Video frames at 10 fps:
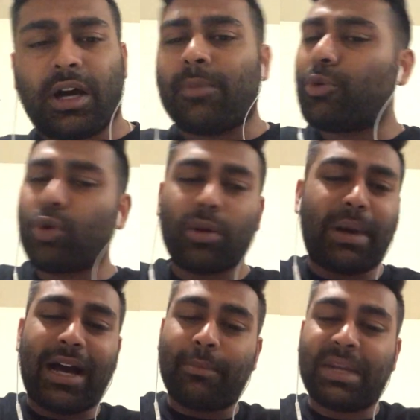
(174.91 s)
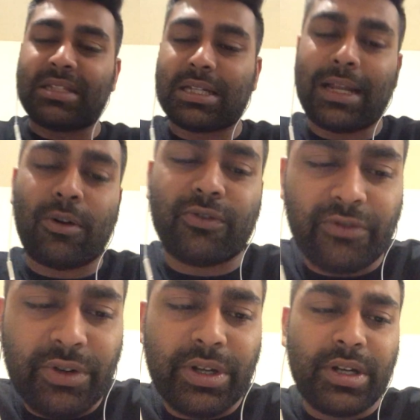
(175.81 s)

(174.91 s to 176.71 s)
I'm all about mental health.